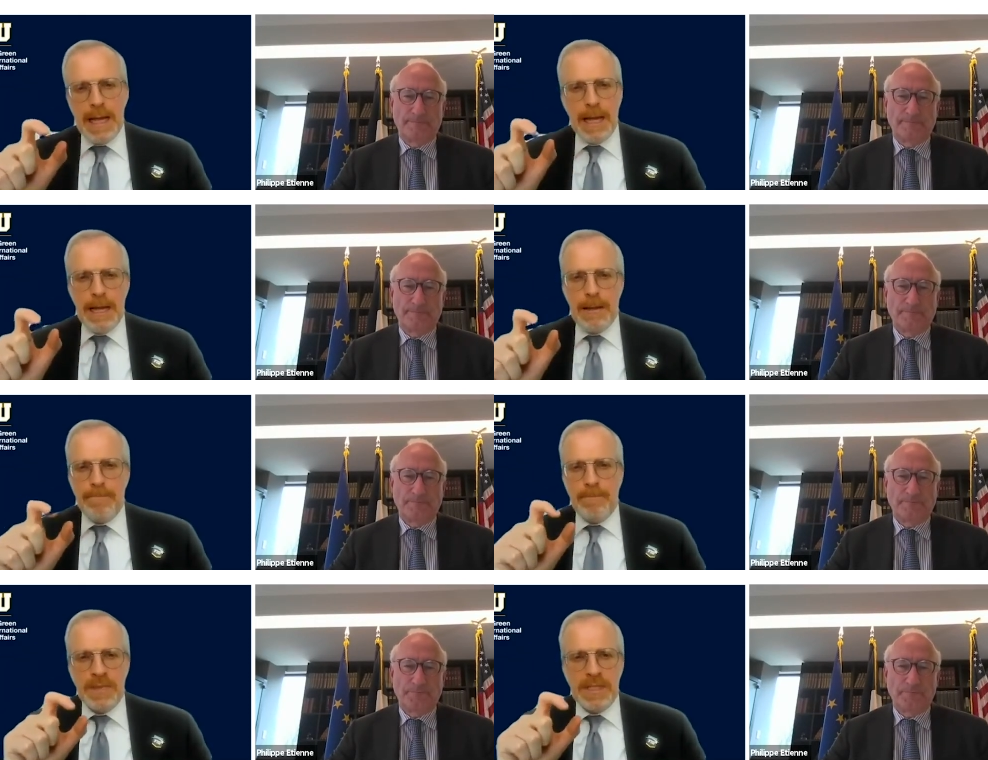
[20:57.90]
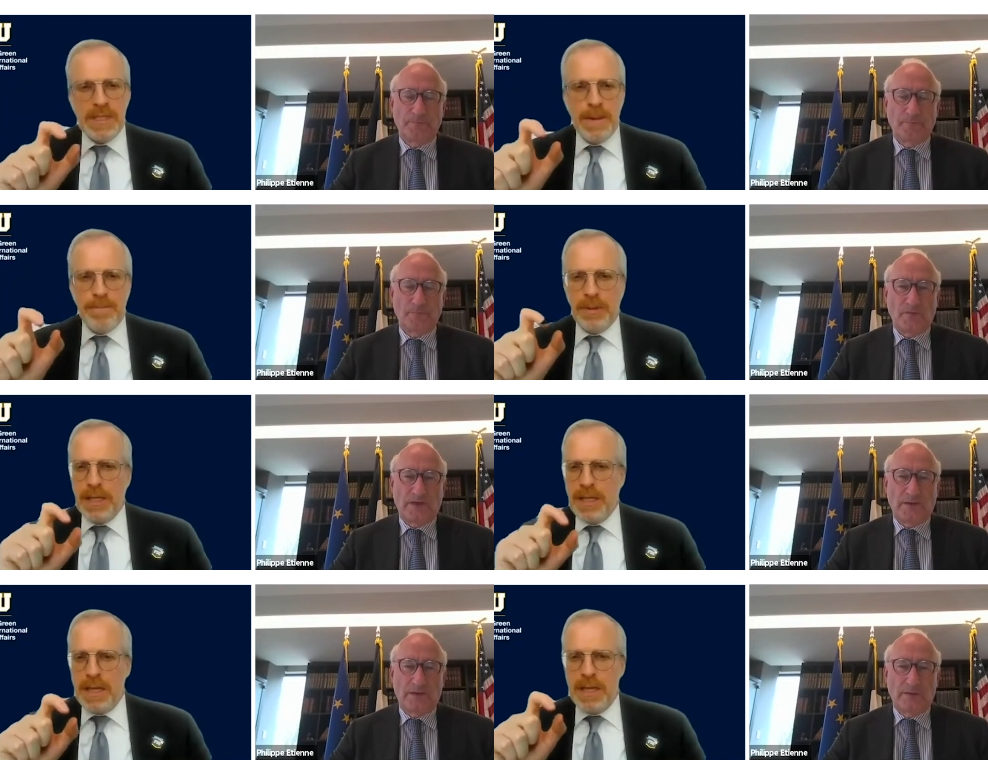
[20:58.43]
Speaker 1: um,
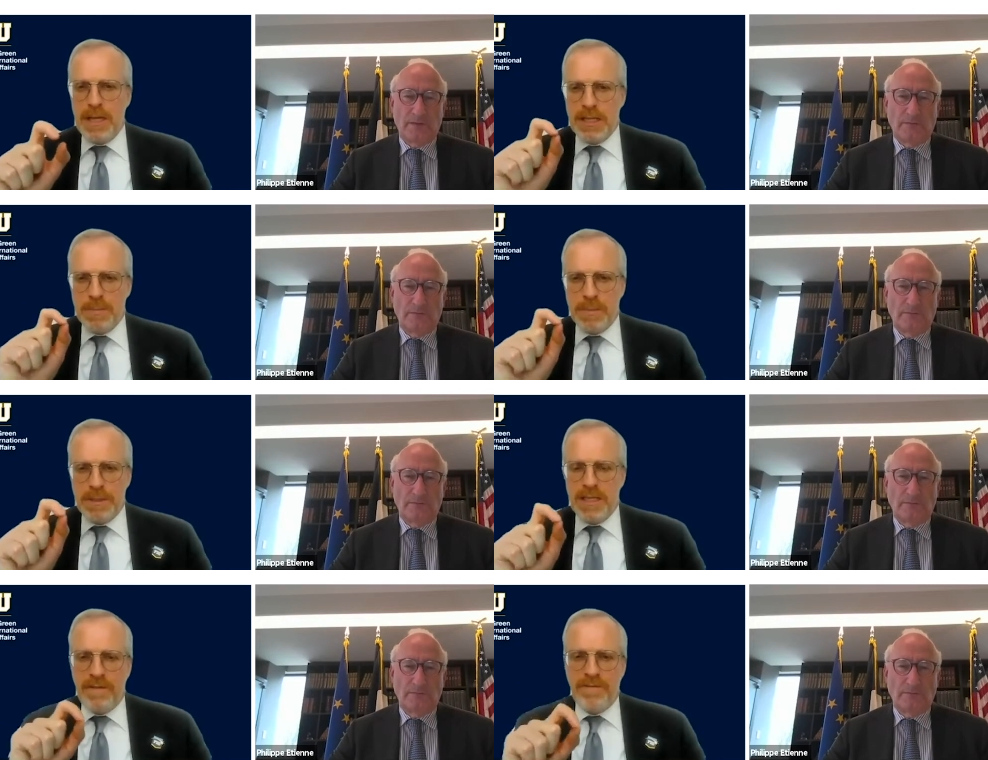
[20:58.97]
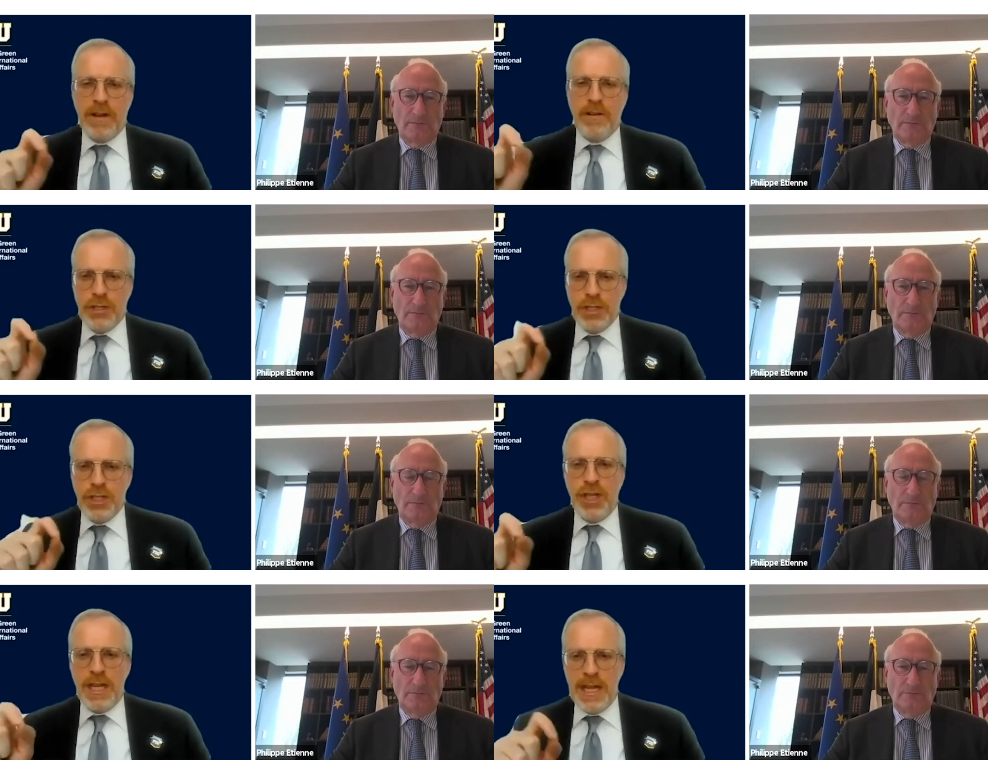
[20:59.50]
simply
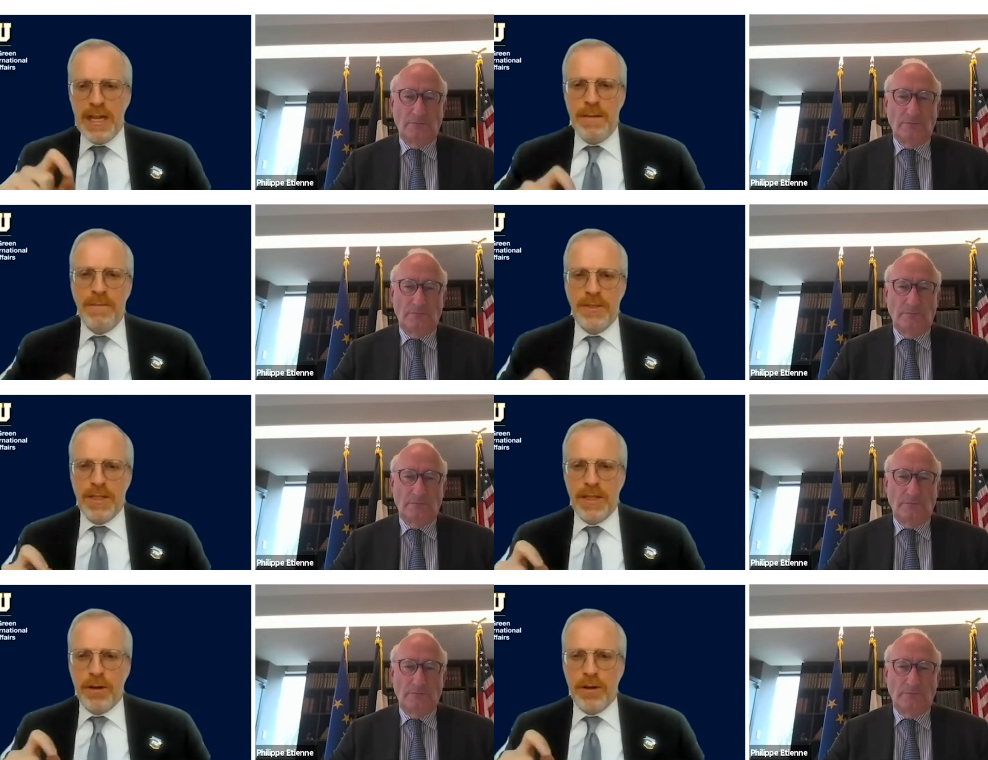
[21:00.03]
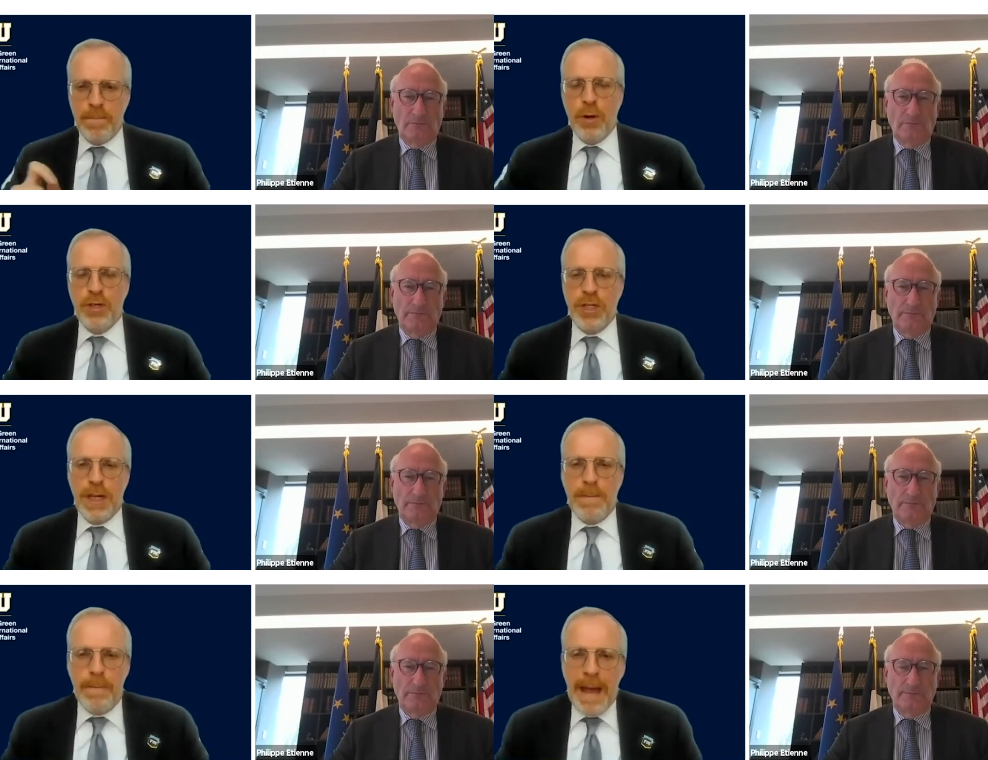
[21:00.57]
specific regimes that are
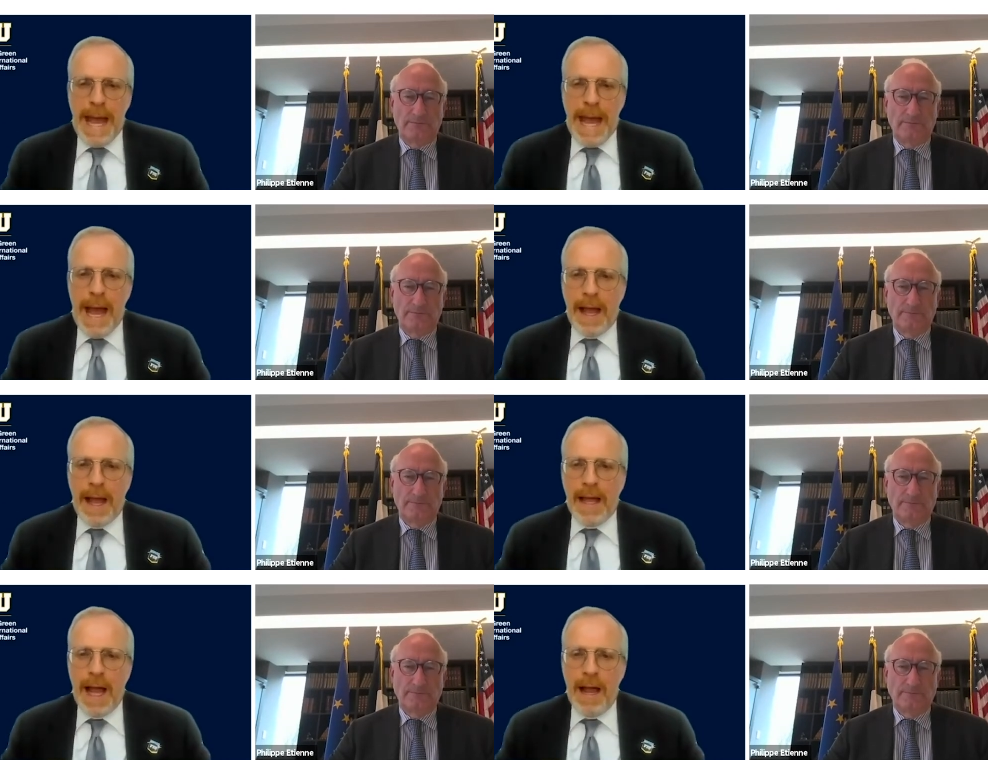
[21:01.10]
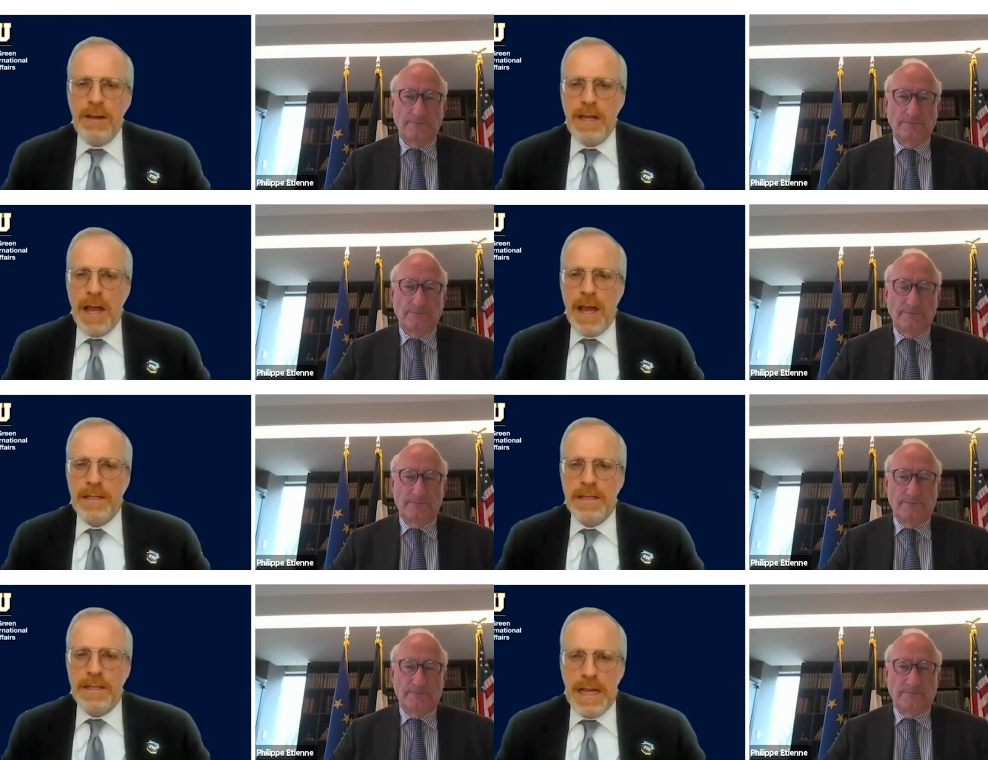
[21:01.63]
pushing back? How do
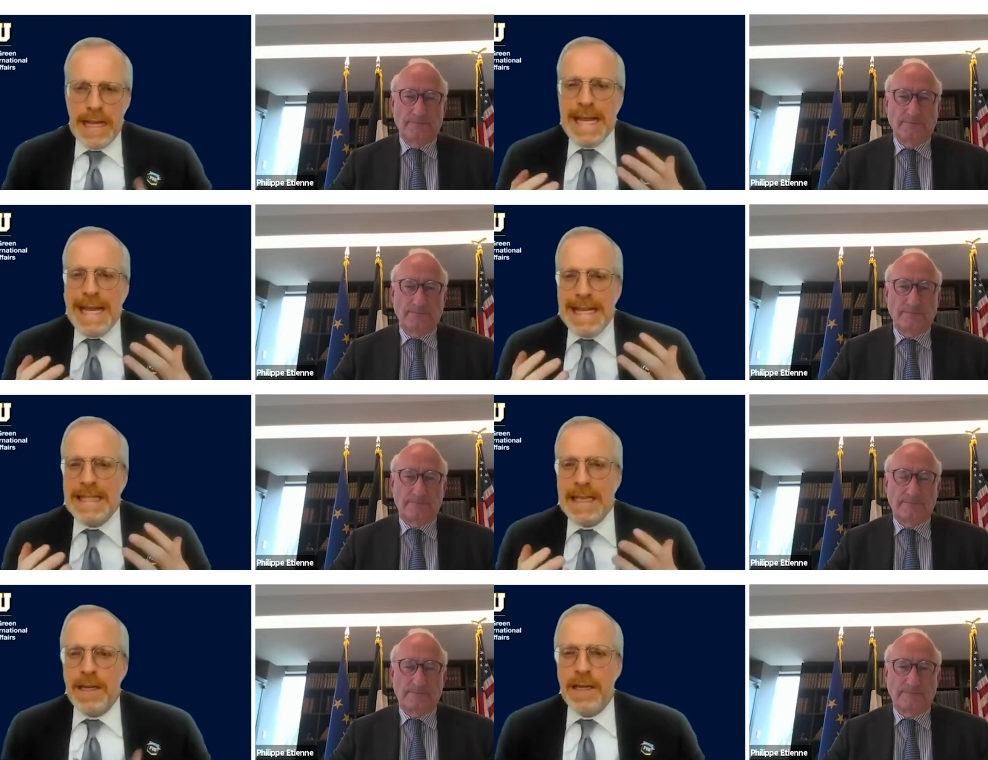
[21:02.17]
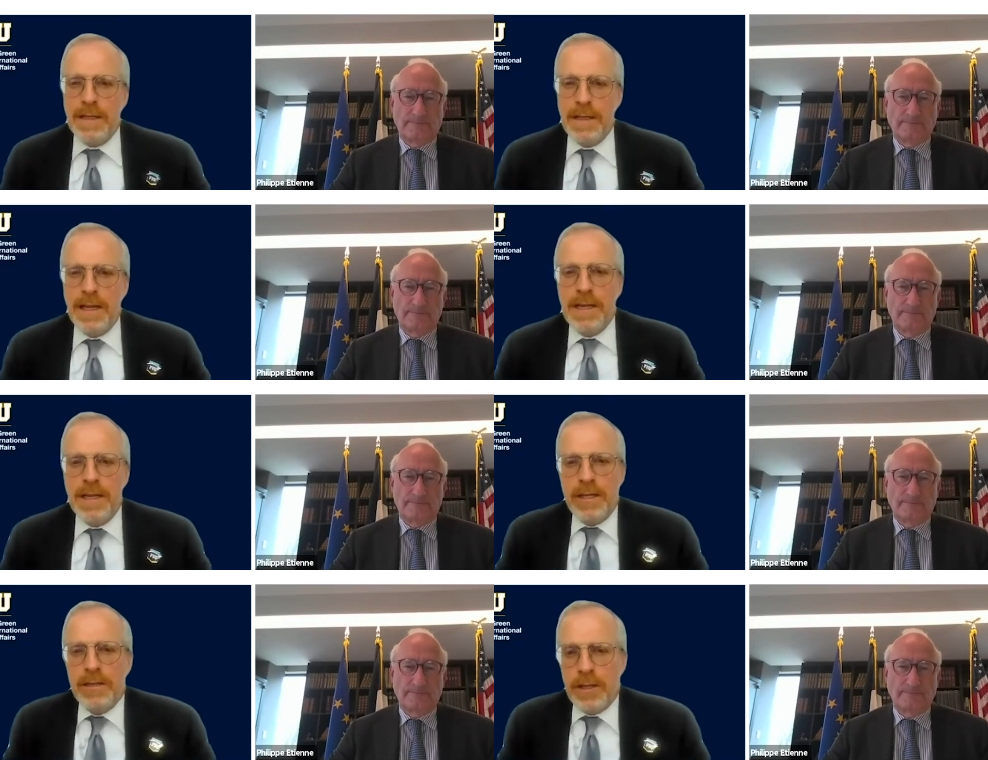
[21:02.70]
you, is it
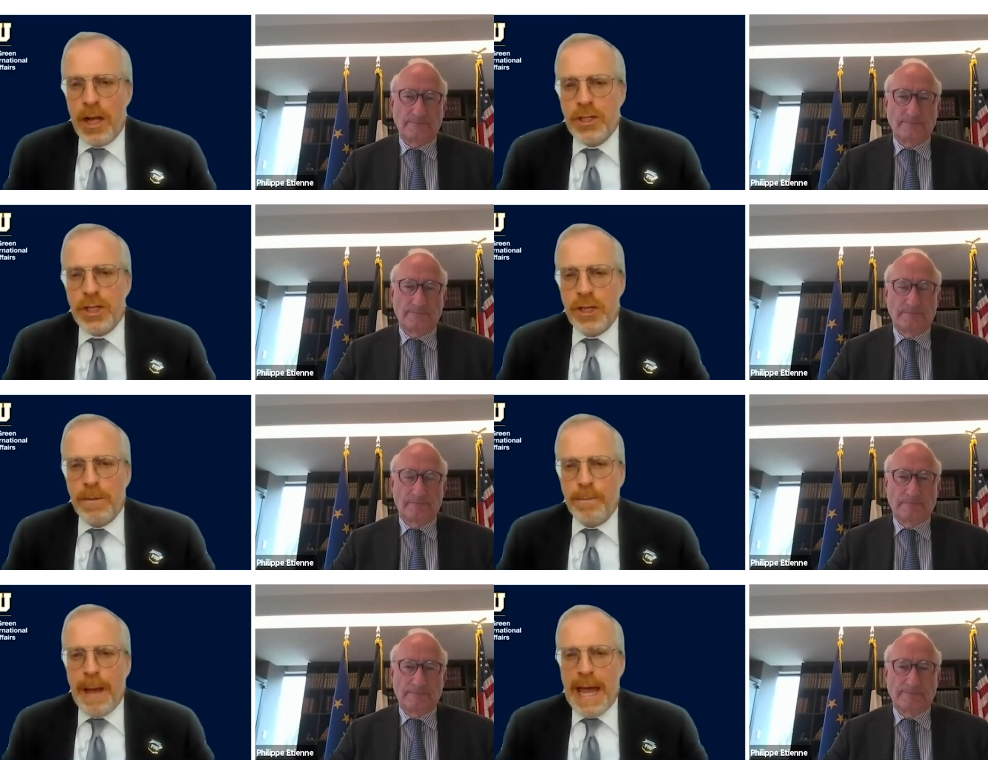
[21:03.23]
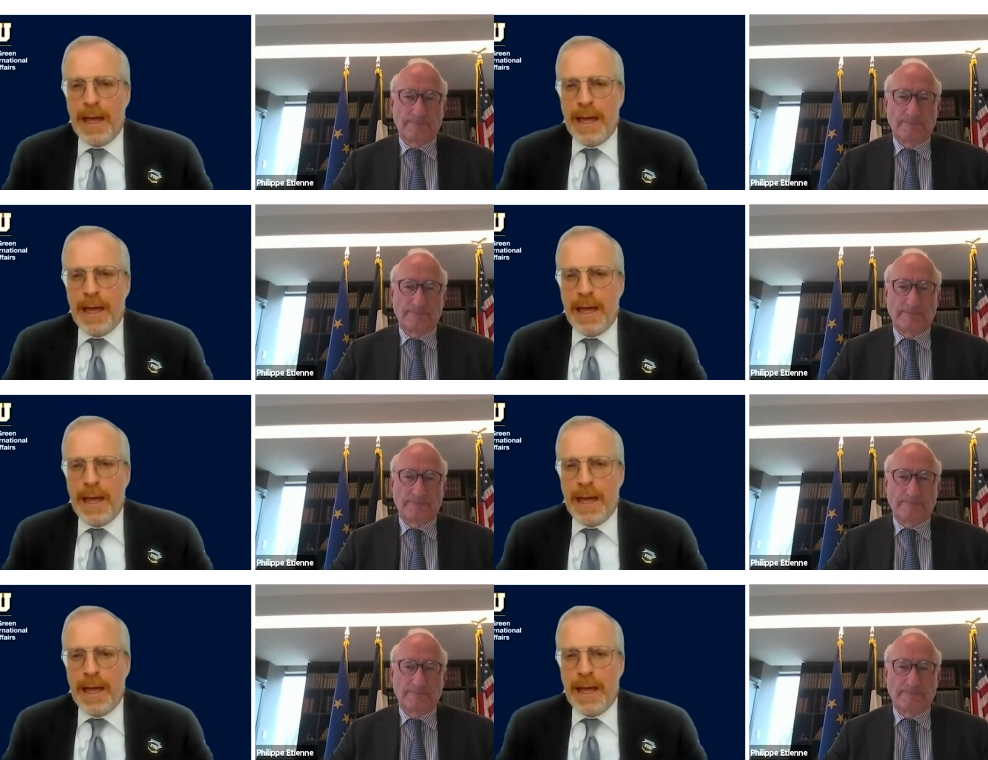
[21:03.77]
an ideological